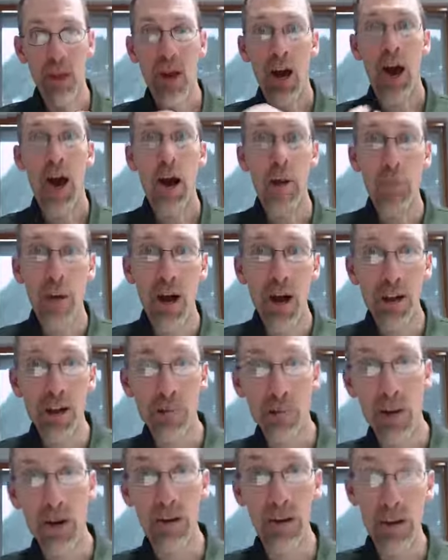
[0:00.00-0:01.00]
Our bodies
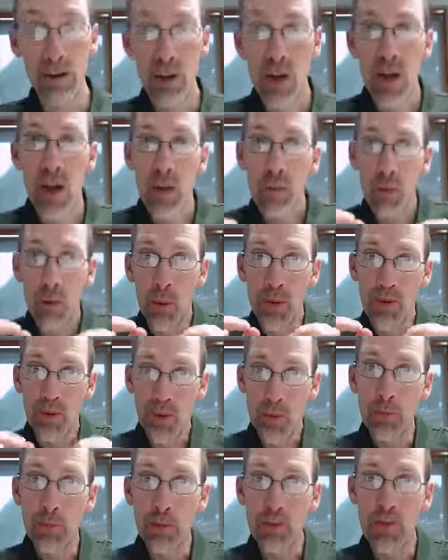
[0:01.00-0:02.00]
perish. But what
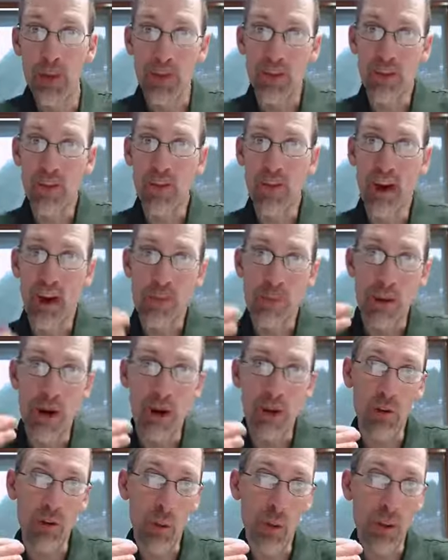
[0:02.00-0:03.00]
Scripture says is our
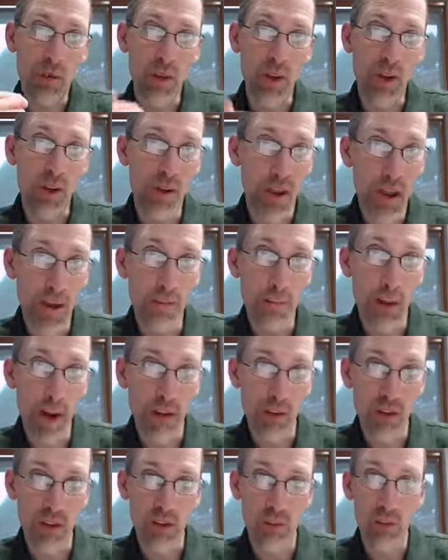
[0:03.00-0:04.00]
bodies will be raised
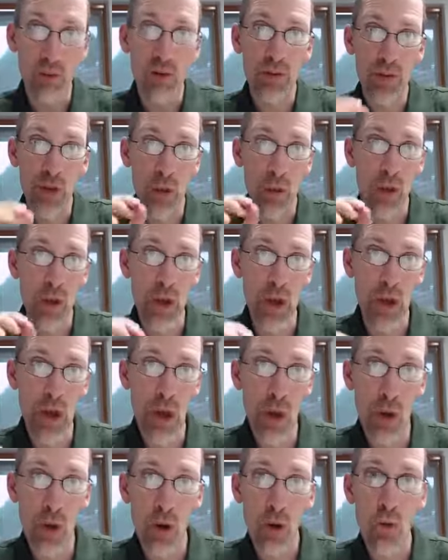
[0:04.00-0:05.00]
imperishable, so
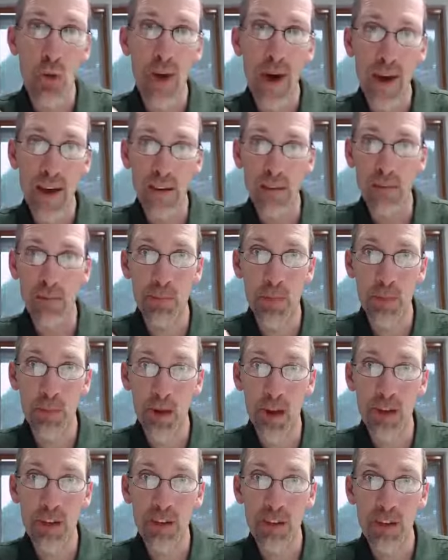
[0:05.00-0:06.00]
no
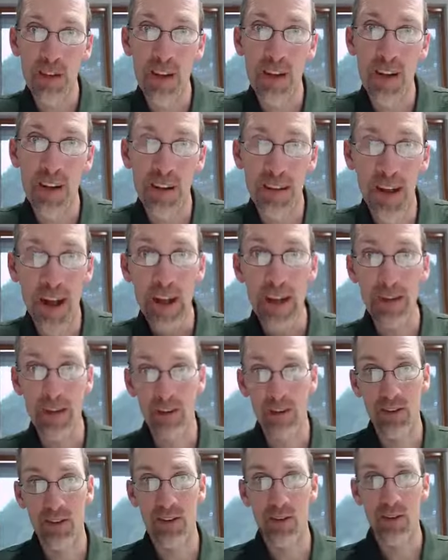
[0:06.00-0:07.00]
expiration
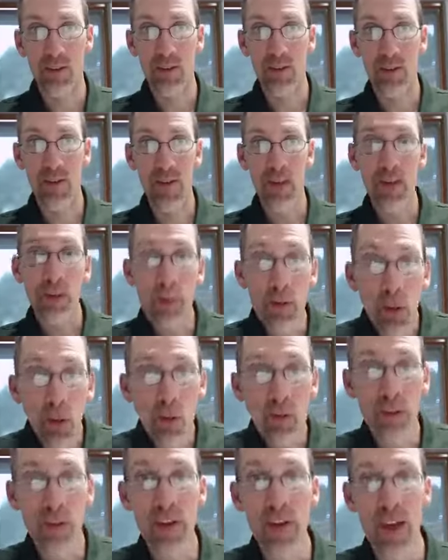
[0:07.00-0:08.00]
date.
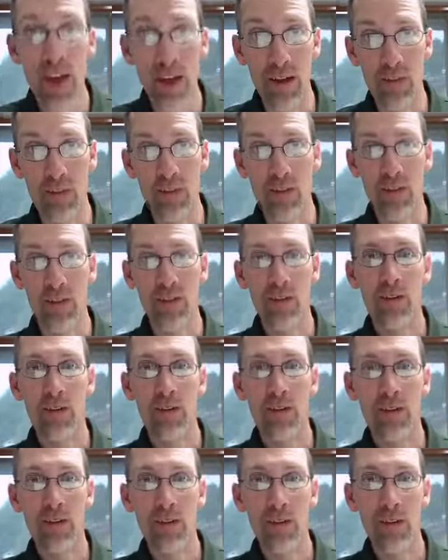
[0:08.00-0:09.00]
Immune to death.
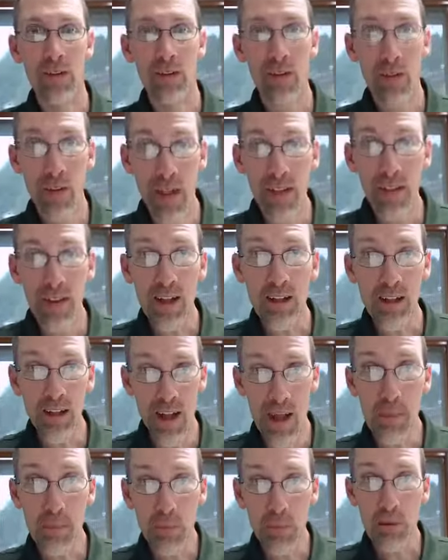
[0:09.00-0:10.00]
I mean, that's
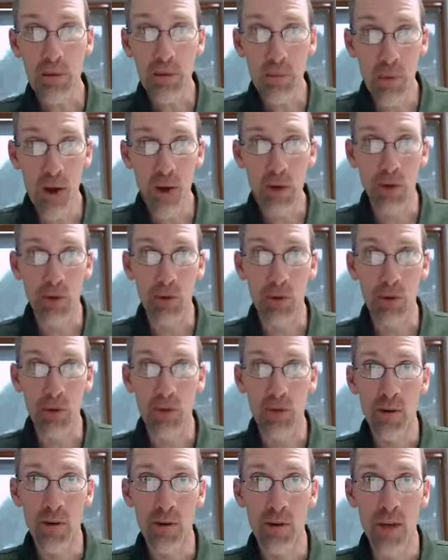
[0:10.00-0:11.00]
absolutely remarkable,
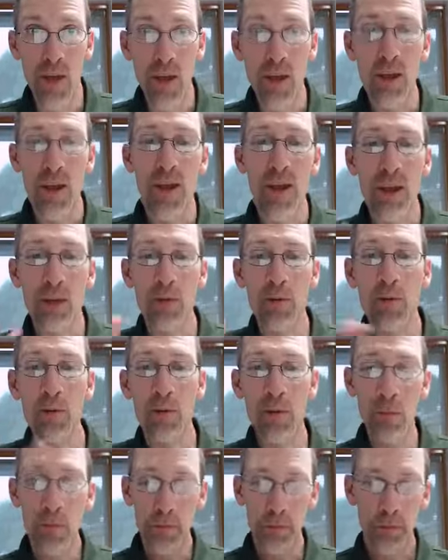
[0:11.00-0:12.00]
okay? Number
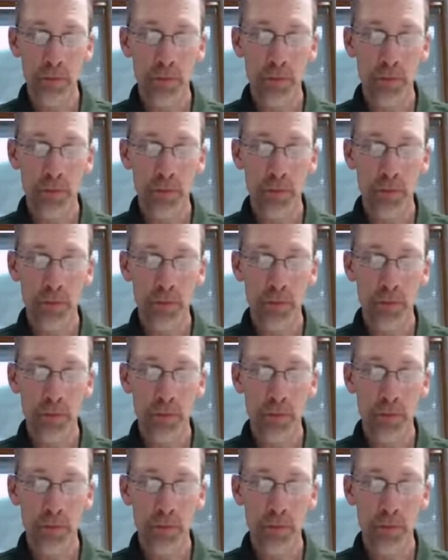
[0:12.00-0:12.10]
two,